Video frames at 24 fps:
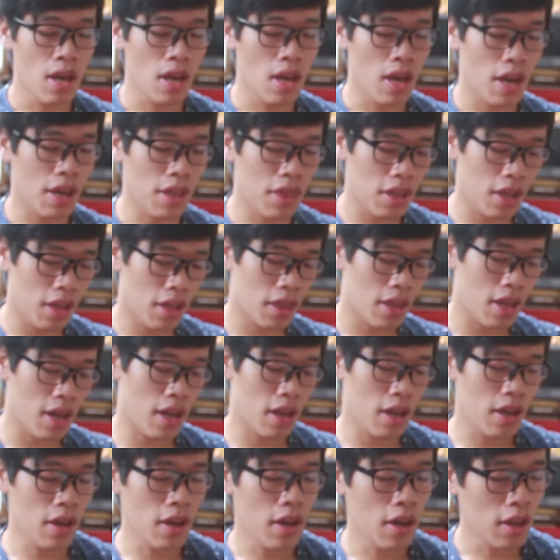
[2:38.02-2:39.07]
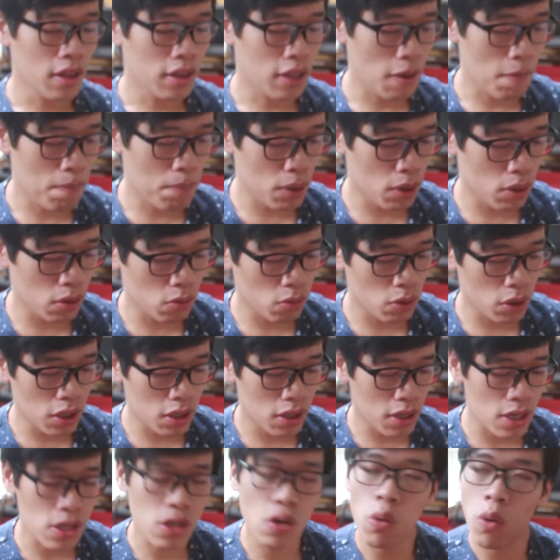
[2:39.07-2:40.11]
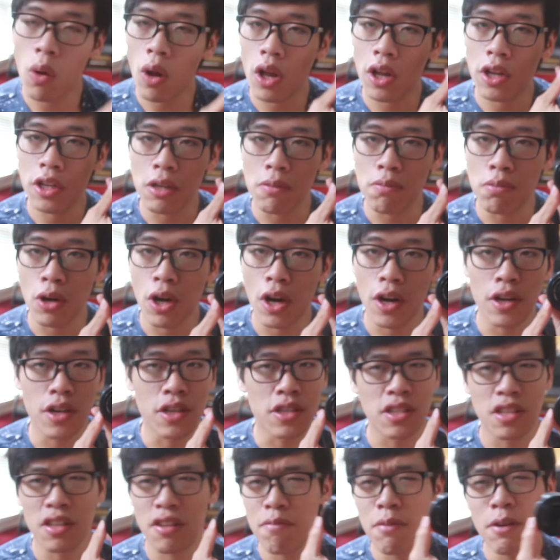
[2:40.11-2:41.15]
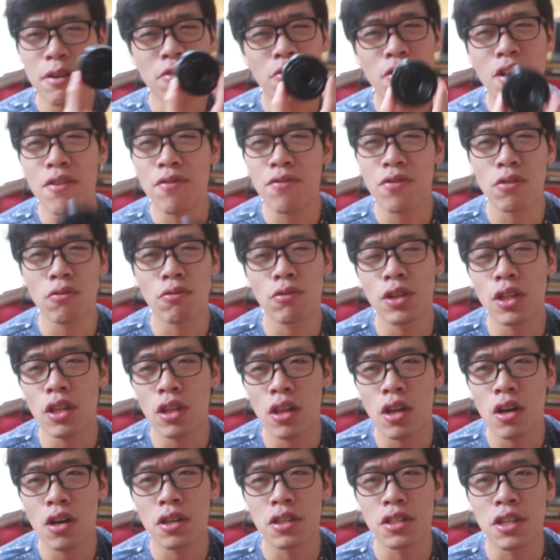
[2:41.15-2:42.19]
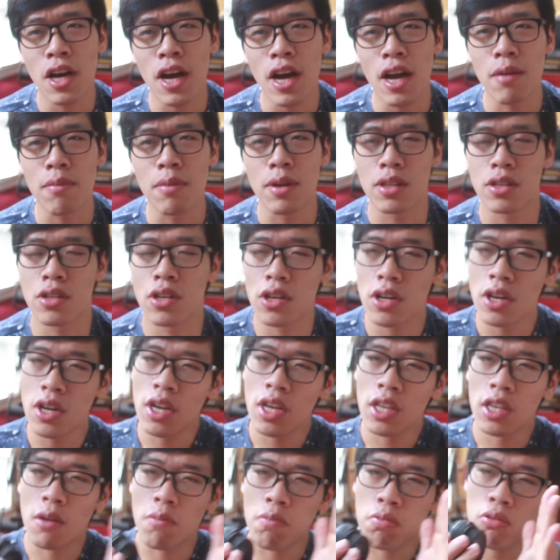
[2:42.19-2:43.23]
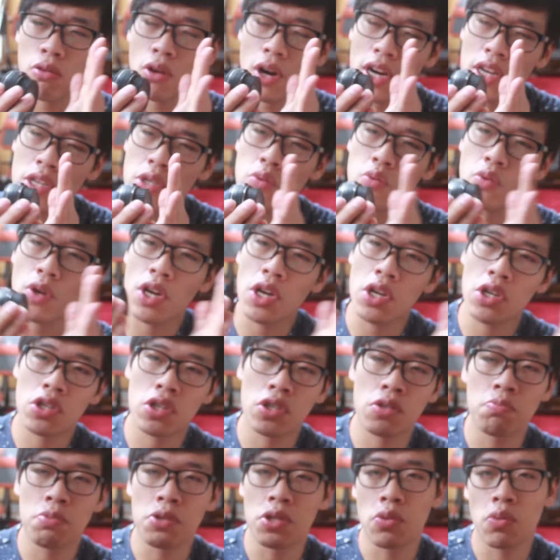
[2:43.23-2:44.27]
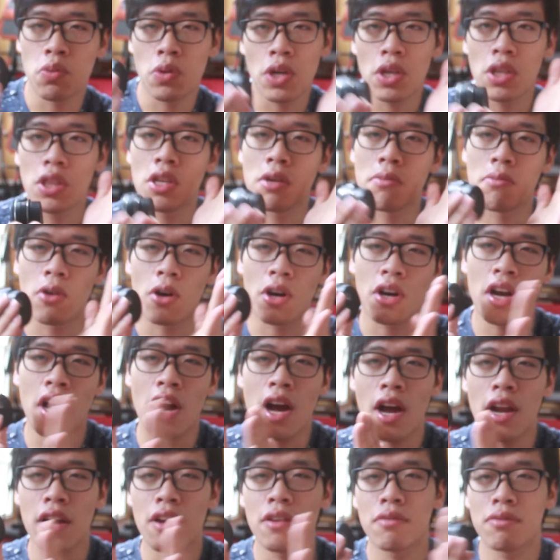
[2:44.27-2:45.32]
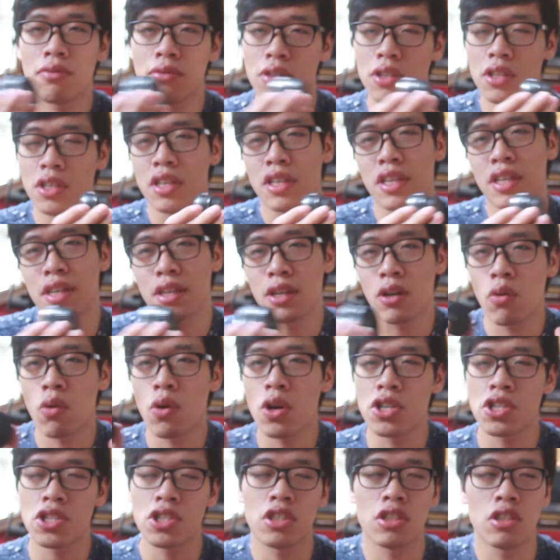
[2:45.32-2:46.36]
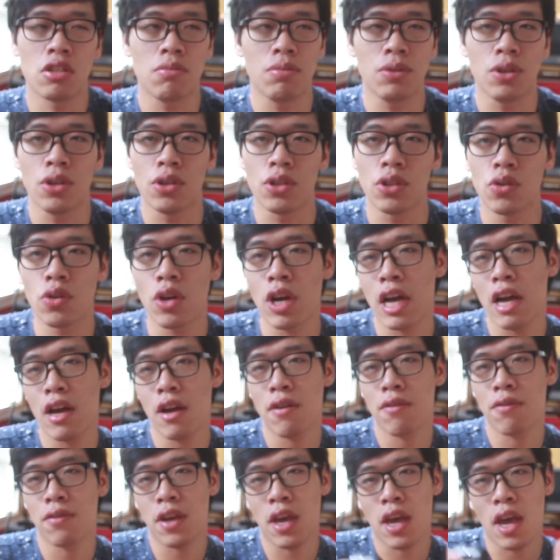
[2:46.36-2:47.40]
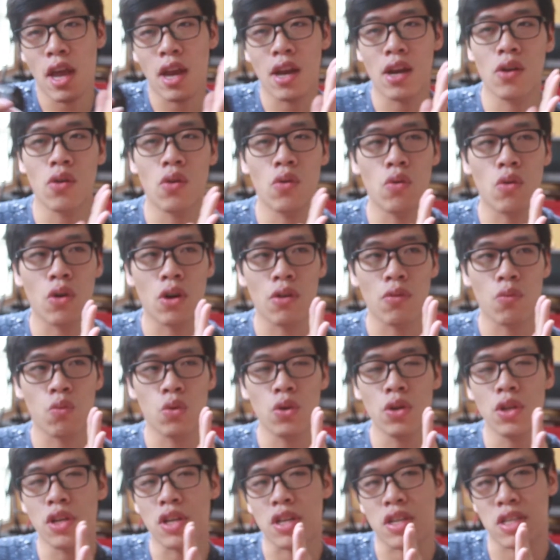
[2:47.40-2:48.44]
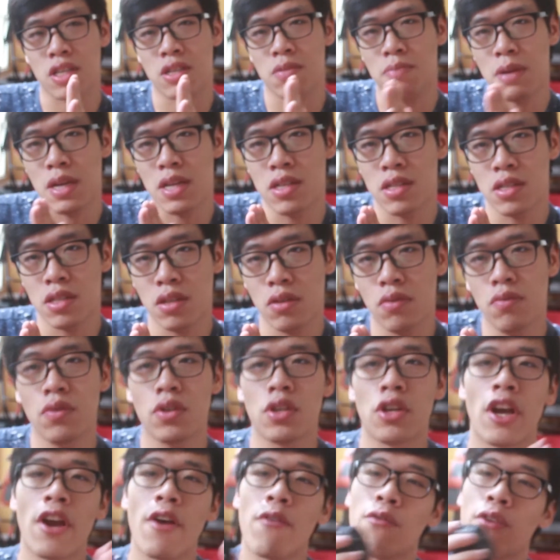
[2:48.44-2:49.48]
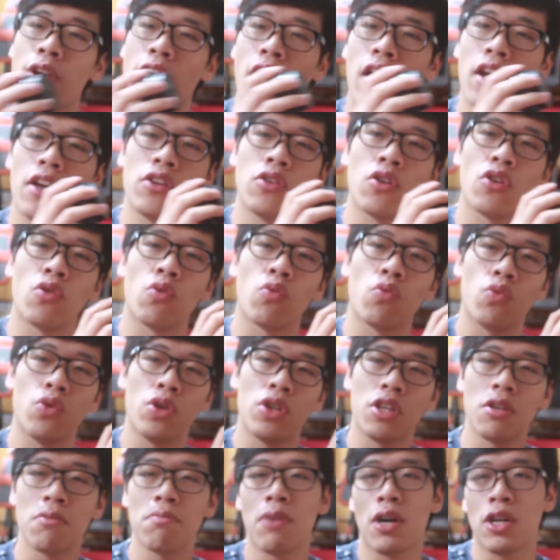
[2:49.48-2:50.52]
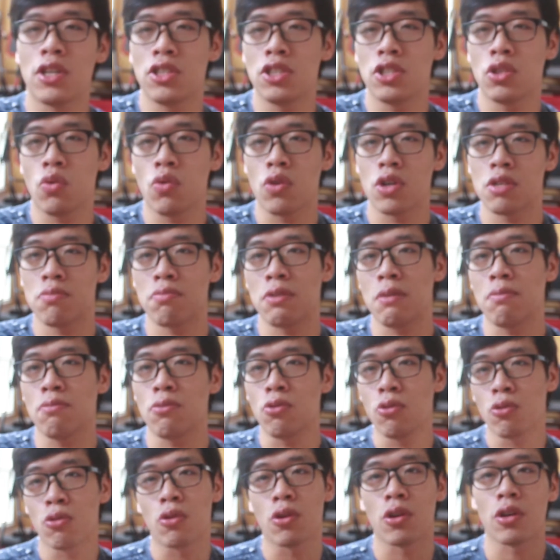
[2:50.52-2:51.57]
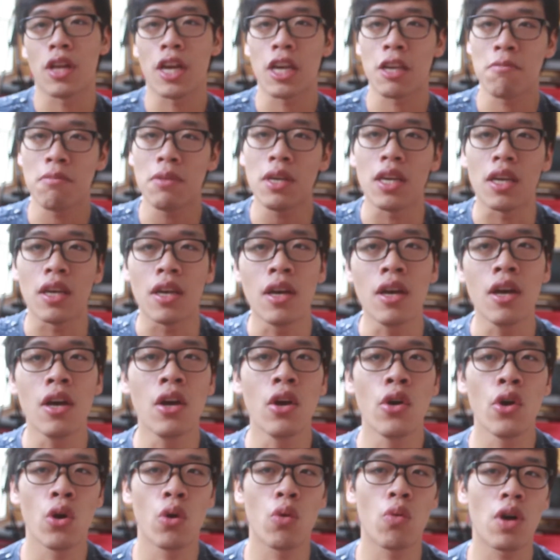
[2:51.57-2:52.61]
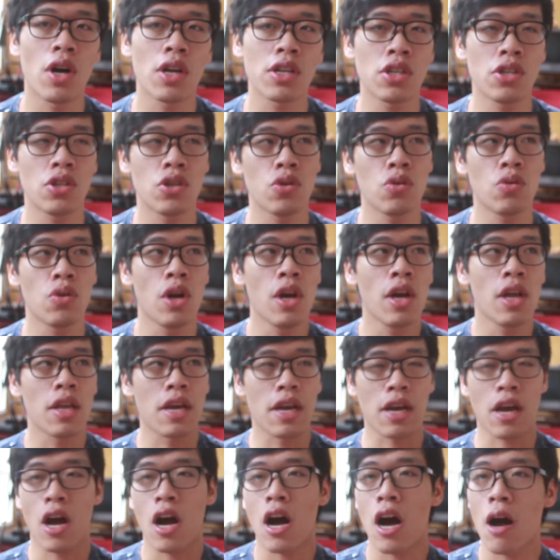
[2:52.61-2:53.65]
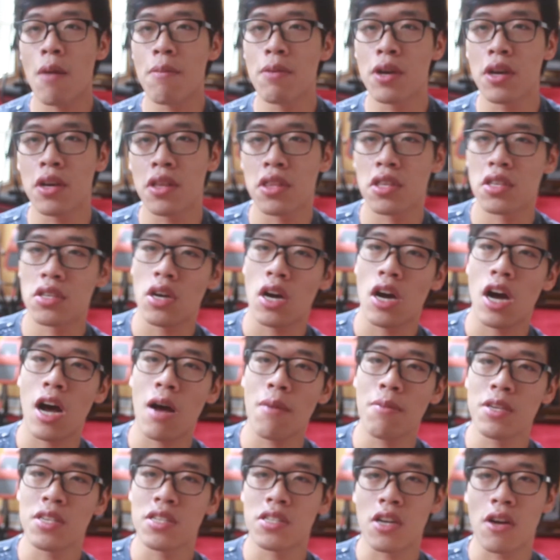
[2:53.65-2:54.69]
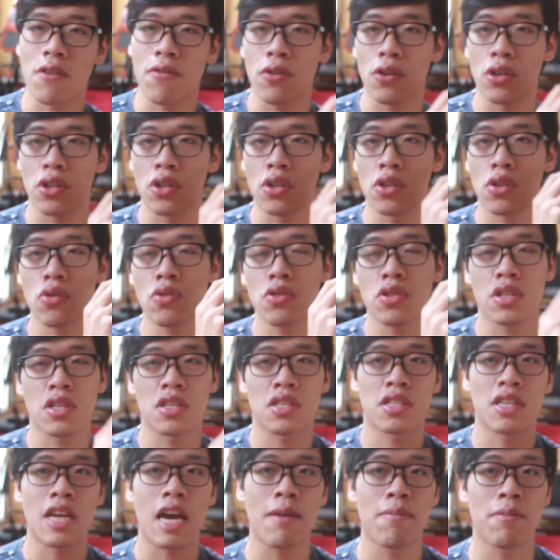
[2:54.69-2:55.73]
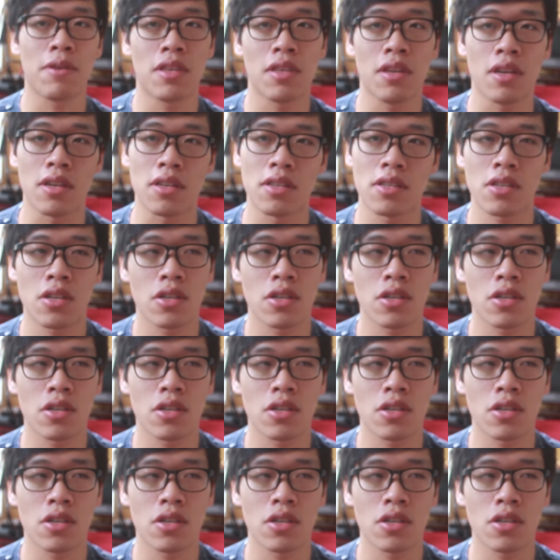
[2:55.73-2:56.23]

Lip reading: I think that they build really nice quality products, and they've been around for a really long time, and the price ranges between them are kind of really questionable. You have Canon who are really expensive, and you have Canon who are really budget towards people who are like me, who want to do like hobby stuff or enthusiast type of things.